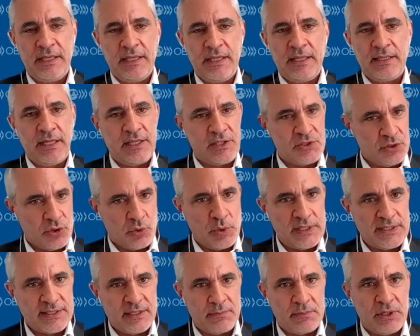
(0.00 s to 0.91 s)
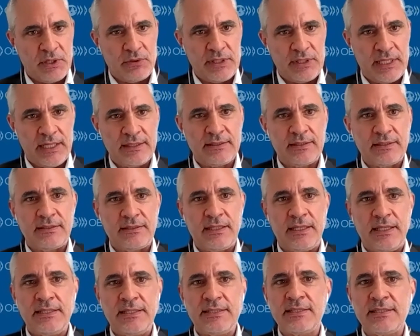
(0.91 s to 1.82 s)
There is no question about that. There
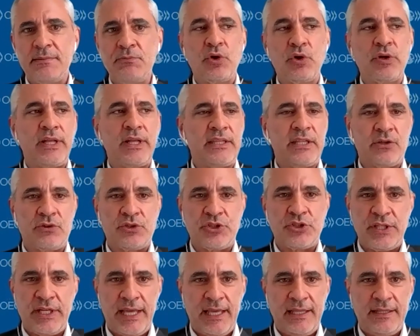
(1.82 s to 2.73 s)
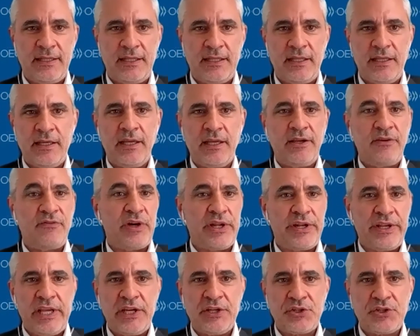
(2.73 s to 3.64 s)
is a more heterogeneity,
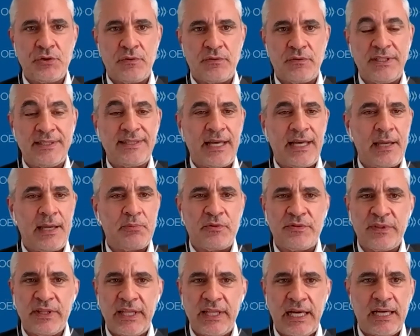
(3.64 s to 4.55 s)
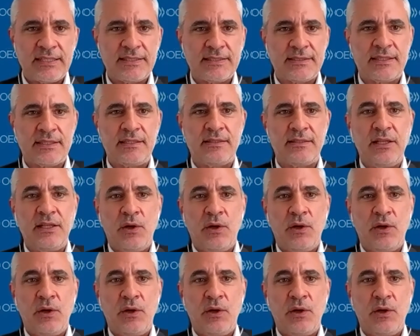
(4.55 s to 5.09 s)
variation of the type of task,